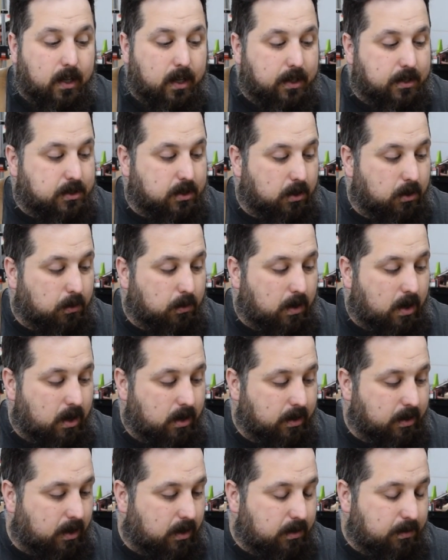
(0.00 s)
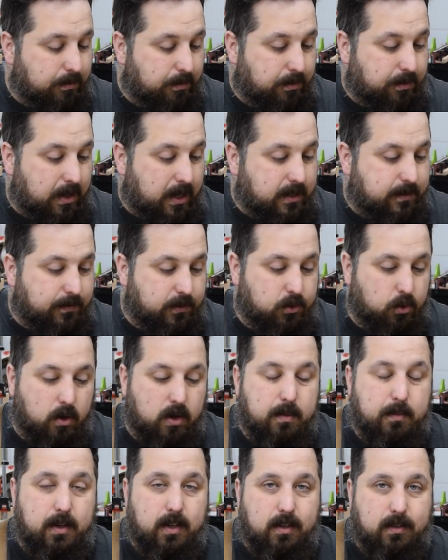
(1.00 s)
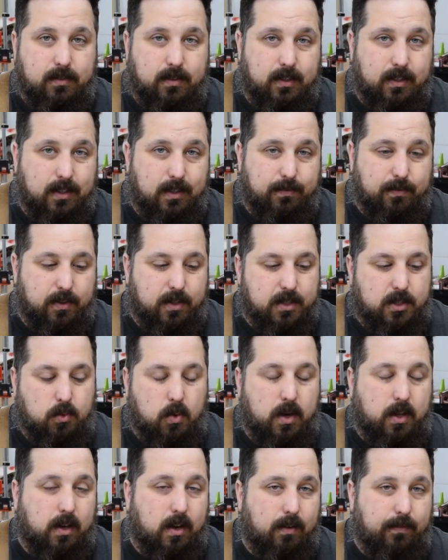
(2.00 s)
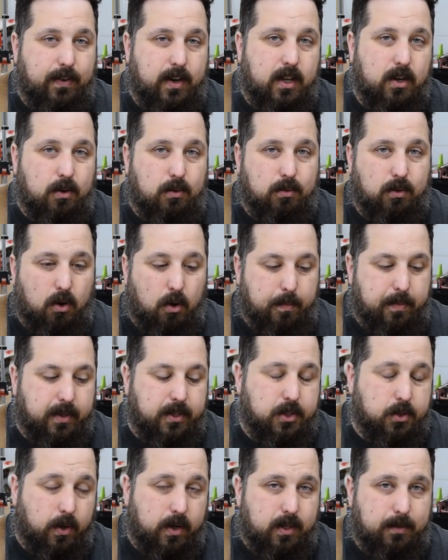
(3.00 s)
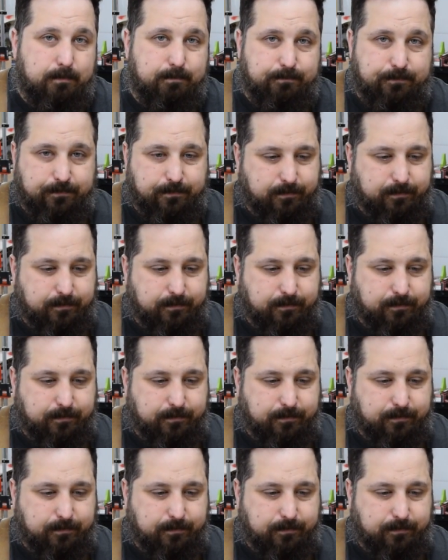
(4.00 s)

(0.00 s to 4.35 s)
So all in all, thanks for joining me for this quick little video. Hope you enjoyed it.